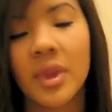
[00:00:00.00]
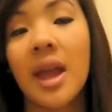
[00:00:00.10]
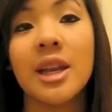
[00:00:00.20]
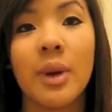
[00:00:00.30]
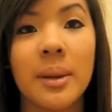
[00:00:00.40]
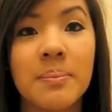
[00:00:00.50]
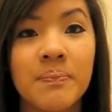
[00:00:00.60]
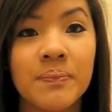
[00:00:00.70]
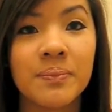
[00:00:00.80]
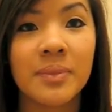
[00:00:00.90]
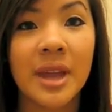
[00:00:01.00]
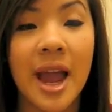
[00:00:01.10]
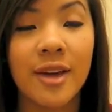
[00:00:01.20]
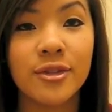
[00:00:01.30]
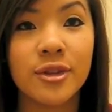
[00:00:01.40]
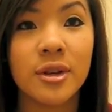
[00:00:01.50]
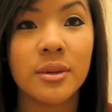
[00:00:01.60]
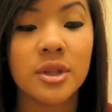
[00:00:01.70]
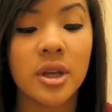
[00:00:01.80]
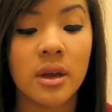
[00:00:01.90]
anyway, after I
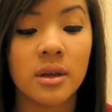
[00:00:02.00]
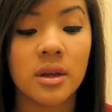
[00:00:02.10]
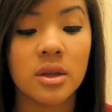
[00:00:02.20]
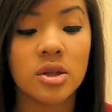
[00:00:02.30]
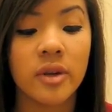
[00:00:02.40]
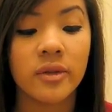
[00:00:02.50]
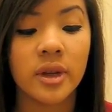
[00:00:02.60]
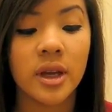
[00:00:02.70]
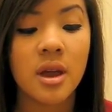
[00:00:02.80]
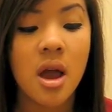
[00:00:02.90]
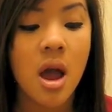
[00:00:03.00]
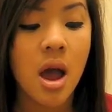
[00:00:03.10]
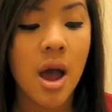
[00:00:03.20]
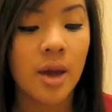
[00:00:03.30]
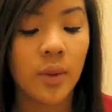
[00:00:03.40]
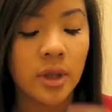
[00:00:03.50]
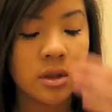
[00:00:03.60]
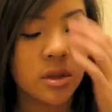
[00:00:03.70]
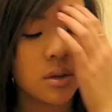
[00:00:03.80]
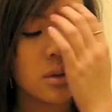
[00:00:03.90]
was done shoveling, I
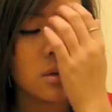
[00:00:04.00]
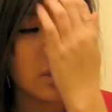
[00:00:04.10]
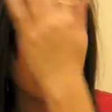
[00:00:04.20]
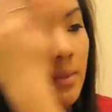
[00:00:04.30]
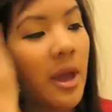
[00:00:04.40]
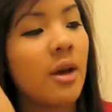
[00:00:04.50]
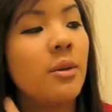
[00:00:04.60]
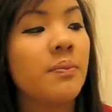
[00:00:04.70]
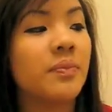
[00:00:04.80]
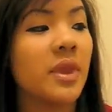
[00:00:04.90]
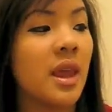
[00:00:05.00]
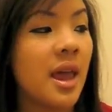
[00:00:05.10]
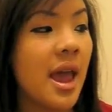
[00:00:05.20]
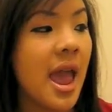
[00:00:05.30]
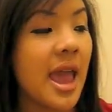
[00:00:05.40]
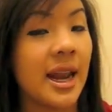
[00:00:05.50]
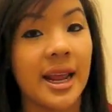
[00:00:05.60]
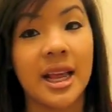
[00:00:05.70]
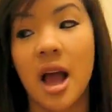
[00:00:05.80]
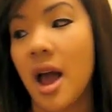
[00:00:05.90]
went to get the mail, and
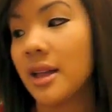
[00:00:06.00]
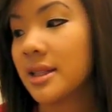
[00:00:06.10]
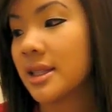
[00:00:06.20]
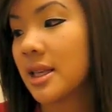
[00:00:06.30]
I got